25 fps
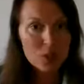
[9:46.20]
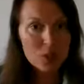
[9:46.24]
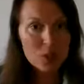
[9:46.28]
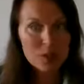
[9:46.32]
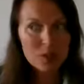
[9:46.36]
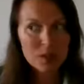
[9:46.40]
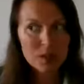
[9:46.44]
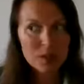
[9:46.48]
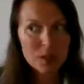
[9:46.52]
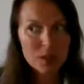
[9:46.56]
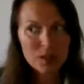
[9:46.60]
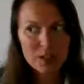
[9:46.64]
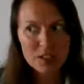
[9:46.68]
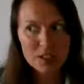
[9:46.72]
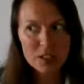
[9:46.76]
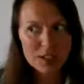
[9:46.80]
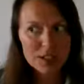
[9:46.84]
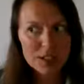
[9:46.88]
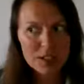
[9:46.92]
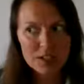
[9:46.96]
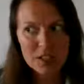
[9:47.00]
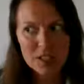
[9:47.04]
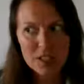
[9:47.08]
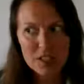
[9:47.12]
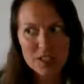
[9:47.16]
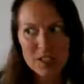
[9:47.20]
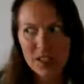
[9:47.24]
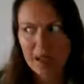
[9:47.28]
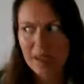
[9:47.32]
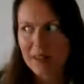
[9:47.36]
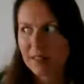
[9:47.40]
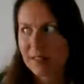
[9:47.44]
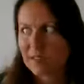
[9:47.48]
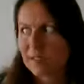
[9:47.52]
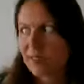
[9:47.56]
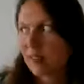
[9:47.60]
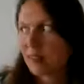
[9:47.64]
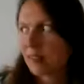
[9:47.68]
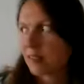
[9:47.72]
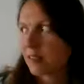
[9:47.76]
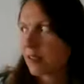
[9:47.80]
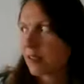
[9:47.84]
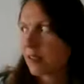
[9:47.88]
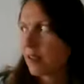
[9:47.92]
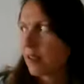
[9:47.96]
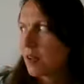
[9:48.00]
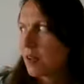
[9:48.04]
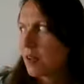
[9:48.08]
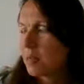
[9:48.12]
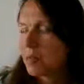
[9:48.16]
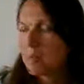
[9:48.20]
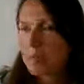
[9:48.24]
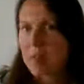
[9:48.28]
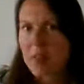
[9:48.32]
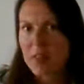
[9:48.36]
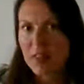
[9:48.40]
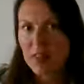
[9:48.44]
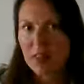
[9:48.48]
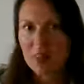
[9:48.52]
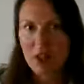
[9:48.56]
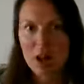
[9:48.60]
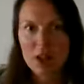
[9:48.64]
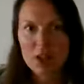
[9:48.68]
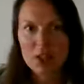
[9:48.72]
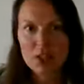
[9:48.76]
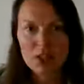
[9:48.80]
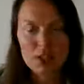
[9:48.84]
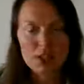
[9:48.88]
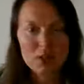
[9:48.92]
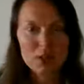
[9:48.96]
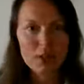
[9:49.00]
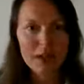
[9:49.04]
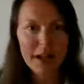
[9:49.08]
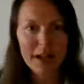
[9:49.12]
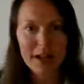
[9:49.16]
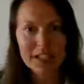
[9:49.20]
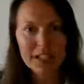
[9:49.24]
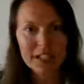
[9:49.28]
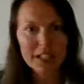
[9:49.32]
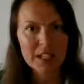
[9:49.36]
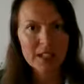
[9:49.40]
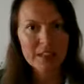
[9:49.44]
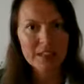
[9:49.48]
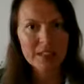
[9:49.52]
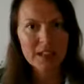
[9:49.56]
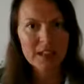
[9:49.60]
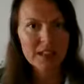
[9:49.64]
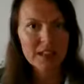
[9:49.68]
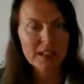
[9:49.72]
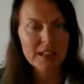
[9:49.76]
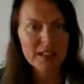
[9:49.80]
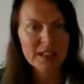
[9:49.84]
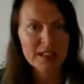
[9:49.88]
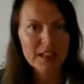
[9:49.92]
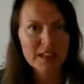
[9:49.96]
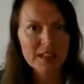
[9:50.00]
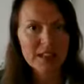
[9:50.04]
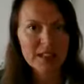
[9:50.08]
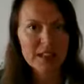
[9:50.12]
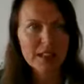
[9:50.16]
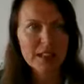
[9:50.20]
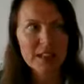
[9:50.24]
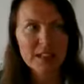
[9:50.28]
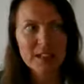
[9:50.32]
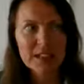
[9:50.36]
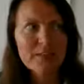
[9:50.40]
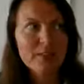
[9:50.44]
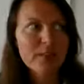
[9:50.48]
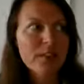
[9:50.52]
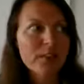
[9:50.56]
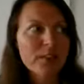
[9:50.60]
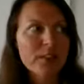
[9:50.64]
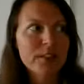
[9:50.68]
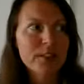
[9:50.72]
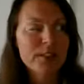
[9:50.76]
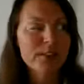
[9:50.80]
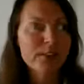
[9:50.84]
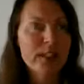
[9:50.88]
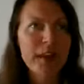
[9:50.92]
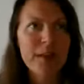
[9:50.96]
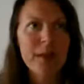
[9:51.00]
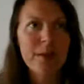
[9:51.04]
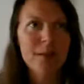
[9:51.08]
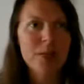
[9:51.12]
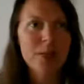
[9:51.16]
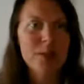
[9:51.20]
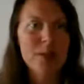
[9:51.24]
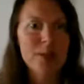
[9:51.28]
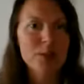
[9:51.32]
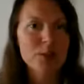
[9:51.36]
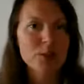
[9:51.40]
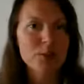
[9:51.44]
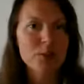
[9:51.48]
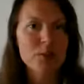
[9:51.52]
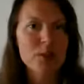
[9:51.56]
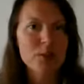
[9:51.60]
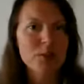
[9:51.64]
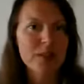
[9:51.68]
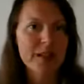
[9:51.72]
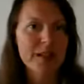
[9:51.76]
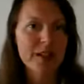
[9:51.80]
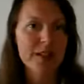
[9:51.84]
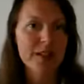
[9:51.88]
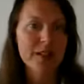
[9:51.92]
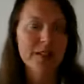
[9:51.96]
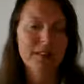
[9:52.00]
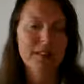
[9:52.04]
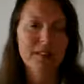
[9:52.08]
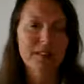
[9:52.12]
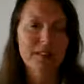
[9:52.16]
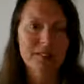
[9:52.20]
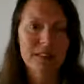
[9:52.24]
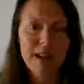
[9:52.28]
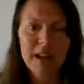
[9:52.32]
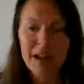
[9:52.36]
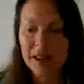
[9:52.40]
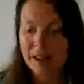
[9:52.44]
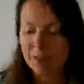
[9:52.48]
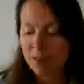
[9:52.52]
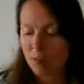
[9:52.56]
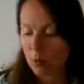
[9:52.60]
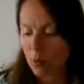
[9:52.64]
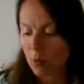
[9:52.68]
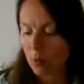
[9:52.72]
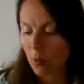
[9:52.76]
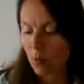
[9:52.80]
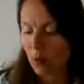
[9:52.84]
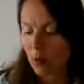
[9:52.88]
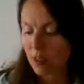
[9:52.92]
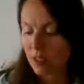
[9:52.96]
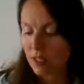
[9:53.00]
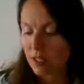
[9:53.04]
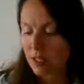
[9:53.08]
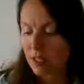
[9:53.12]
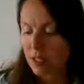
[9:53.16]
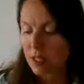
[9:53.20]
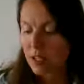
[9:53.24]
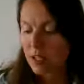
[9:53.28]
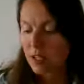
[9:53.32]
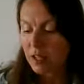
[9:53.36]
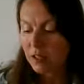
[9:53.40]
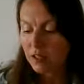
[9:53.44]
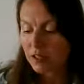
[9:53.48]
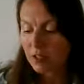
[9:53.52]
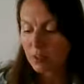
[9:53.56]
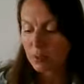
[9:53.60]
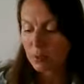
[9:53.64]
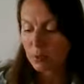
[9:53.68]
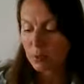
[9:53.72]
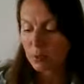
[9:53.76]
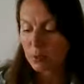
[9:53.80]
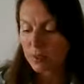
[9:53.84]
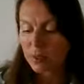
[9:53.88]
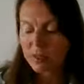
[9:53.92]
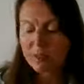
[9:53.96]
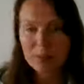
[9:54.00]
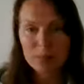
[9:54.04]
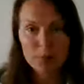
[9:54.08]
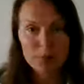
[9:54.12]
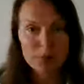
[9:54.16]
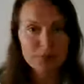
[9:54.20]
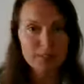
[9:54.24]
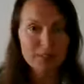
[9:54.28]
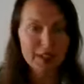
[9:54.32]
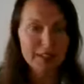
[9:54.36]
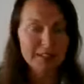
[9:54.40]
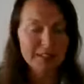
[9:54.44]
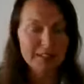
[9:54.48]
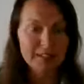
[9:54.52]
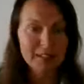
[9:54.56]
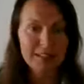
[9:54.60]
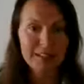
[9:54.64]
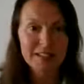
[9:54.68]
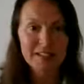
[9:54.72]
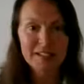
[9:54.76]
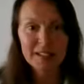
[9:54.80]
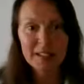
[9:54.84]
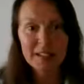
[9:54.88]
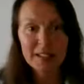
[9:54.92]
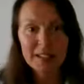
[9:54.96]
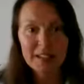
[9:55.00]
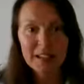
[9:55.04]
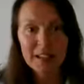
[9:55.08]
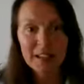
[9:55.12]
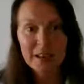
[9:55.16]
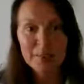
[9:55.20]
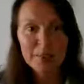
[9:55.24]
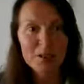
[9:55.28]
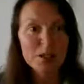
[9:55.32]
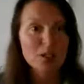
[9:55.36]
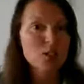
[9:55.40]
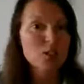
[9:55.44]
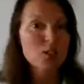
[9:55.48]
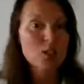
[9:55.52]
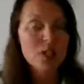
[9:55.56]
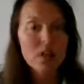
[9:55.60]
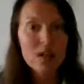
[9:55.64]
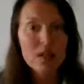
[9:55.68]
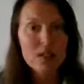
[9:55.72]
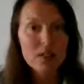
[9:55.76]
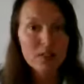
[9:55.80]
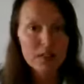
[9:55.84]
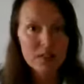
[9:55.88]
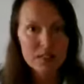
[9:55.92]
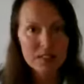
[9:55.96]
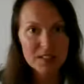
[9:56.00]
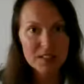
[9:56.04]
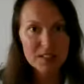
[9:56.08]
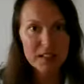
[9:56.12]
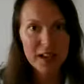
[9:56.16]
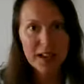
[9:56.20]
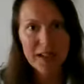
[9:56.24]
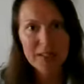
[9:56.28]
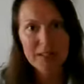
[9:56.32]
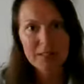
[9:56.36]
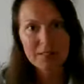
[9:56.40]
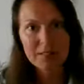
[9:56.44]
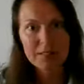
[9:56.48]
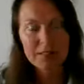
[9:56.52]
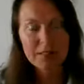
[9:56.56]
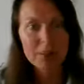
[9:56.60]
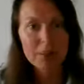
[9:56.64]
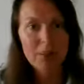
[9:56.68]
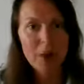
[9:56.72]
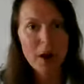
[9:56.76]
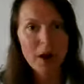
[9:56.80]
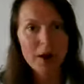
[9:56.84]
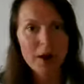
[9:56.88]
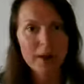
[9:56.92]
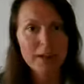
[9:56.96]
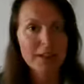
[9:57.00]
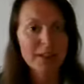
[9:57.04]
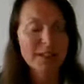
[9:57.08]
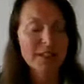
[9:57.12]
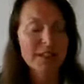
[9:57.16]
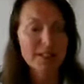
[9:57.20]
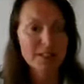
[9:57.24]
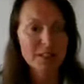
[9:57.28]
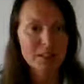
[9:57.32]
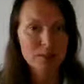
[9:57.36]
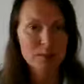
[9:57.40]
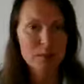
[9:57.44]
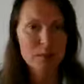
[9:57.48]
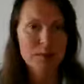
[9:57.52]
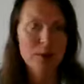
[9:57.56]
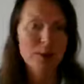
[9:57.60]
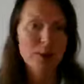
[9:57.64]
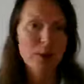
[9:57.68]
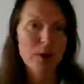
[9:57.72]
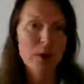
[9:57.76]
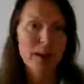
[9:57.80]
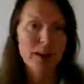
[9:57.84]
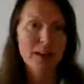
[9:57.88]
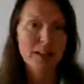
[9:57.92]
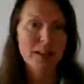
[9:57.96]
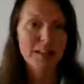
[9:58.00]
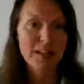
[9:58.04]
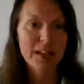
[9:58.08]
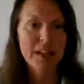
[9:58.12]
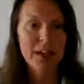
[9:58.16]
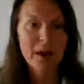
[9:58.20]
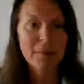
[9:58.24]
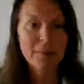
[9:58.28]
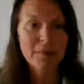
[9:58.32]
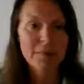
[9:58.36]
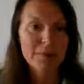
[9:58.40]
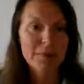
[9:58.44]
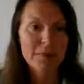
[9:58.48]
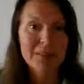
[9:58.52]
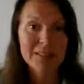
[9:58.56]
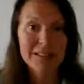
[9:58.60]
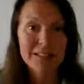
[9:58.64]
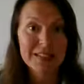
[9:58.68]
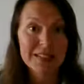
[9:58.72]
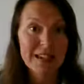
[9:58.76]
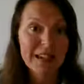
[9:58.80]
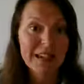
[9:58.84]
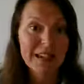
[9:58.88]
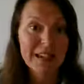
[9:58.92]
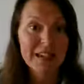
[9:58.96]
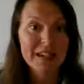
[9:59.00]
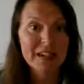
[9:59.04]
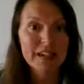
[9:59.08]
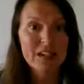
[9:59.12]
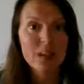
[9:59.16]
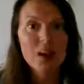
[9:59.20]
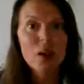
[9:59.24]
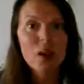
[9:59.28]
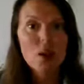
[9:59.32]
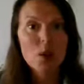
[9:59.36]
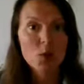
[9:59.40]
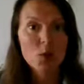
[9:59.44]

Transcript: So it's not just this kind of like mythological activity that it does in the liver and you can't picture it or anything like that. If you want to even protect against sun damage, this kind of product is a great product to help to maintain